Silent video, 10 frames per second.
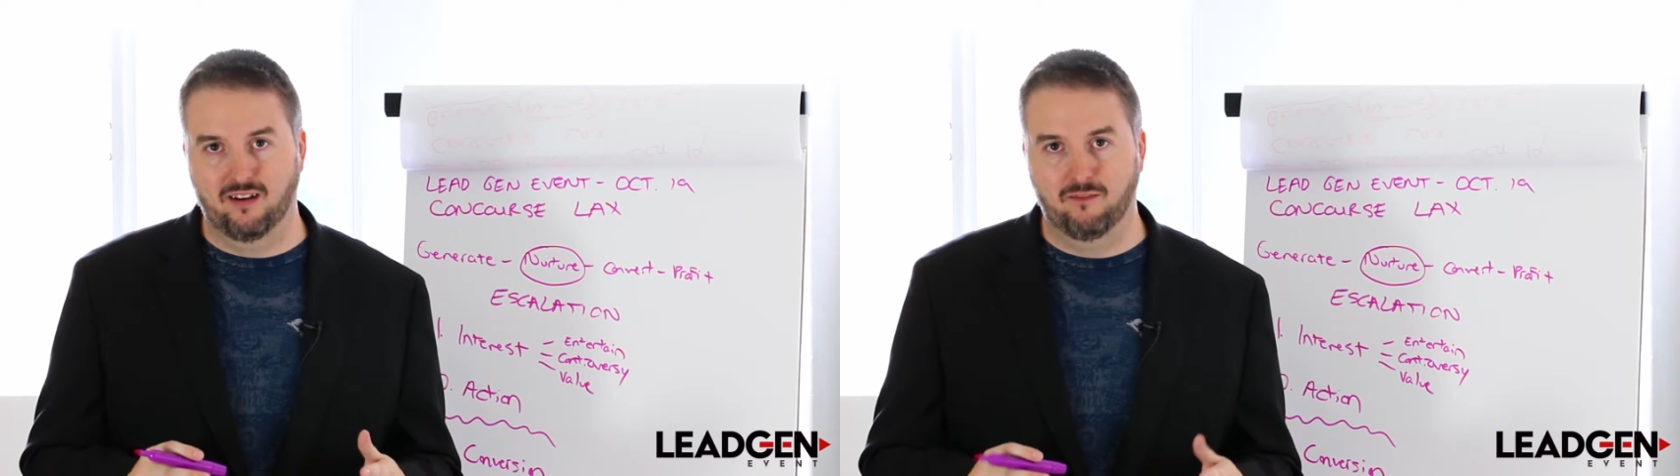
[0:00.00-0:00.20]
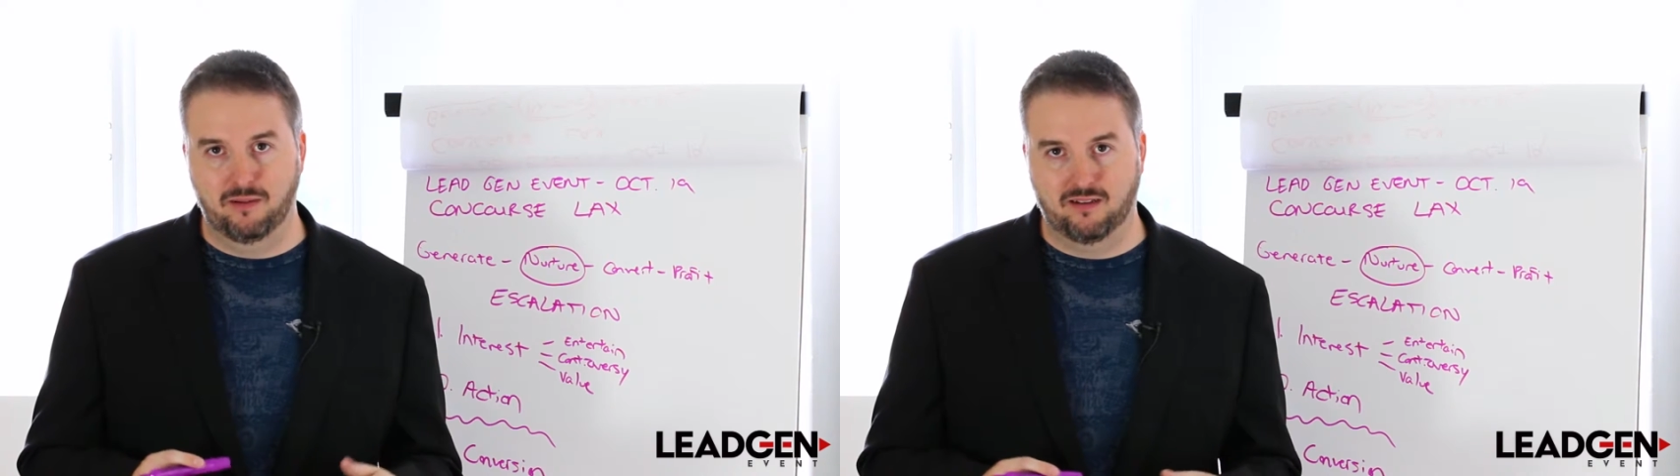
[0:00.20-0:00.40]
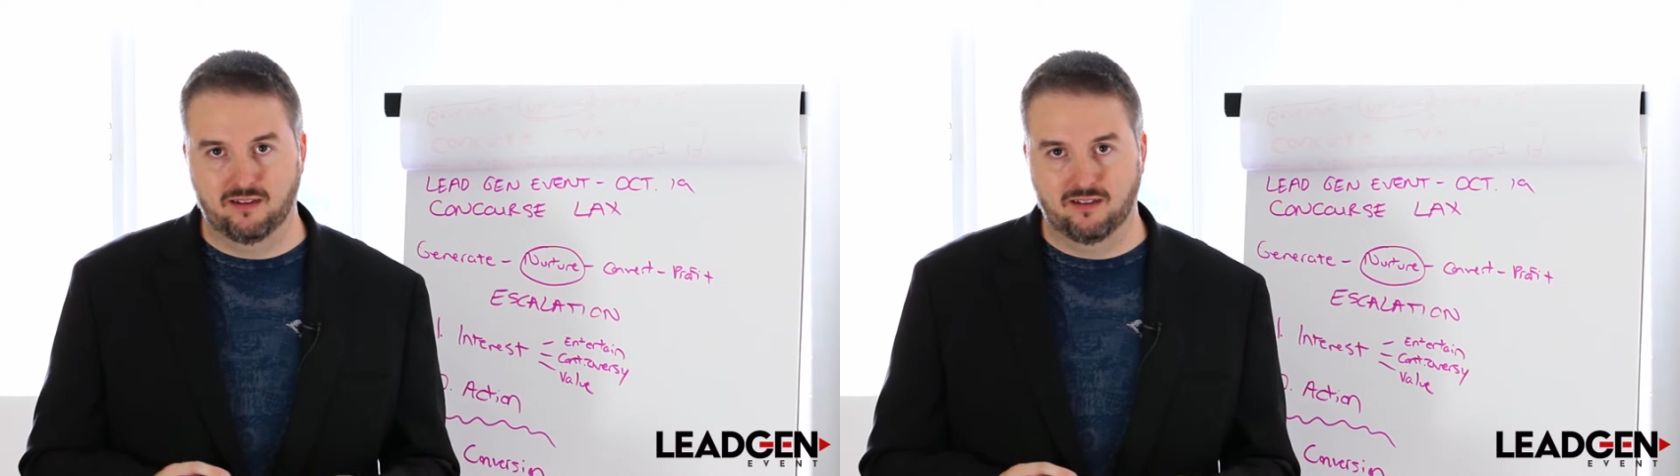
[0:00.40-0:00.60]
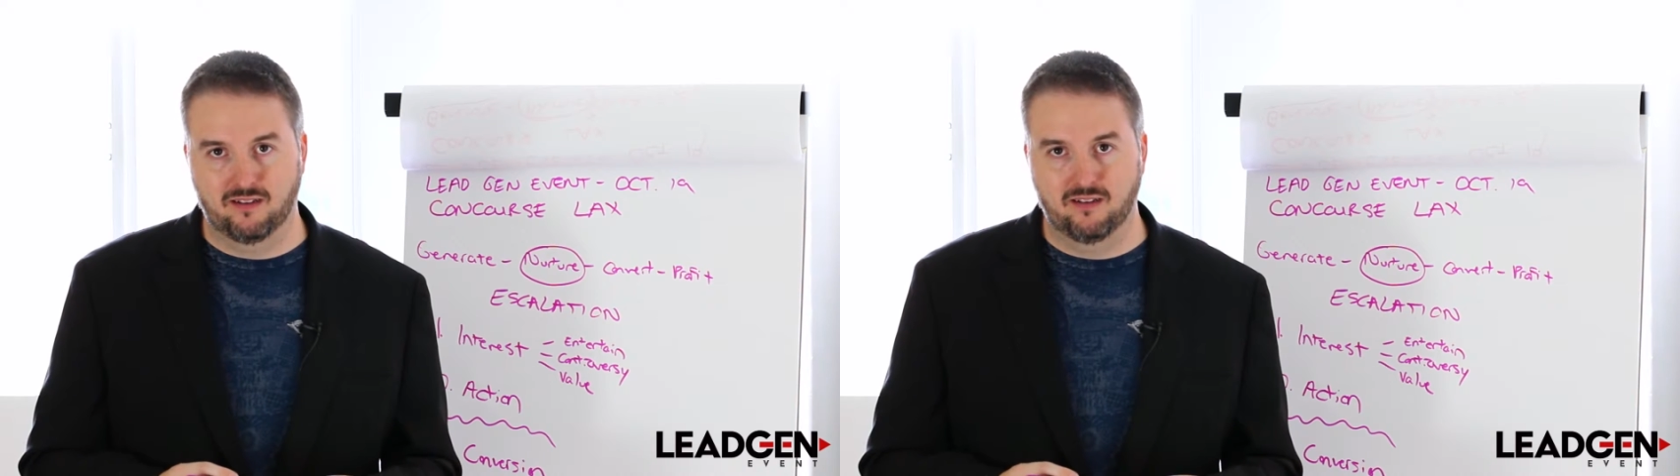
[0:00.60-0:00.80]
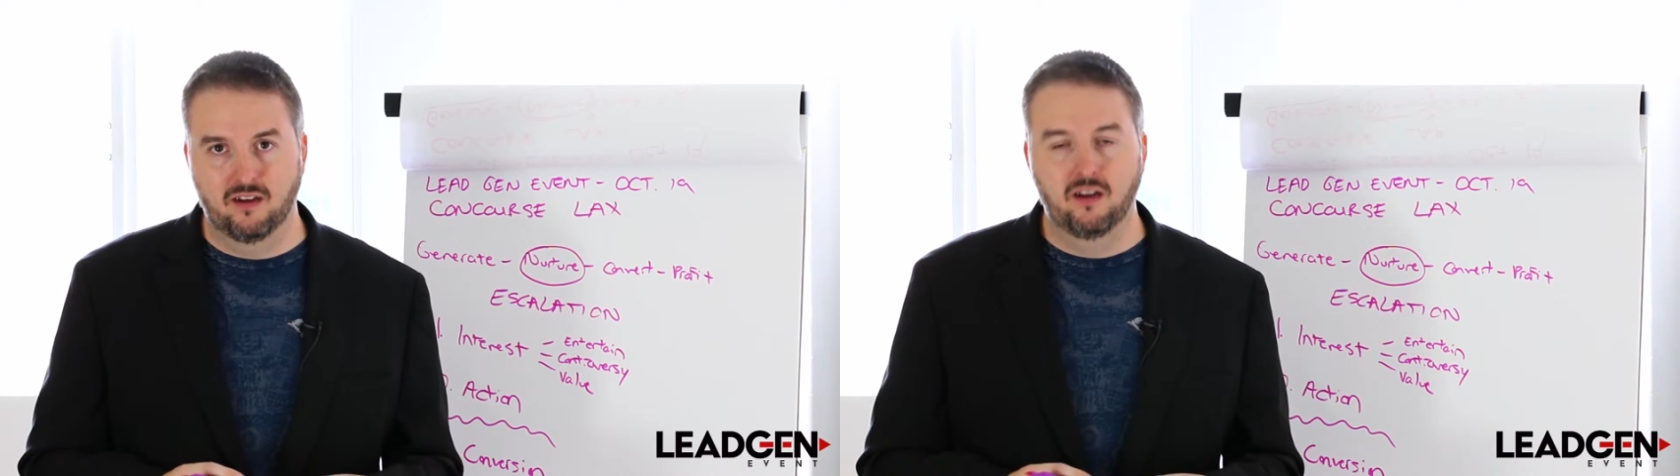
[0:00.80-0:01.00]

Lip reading: of businesses.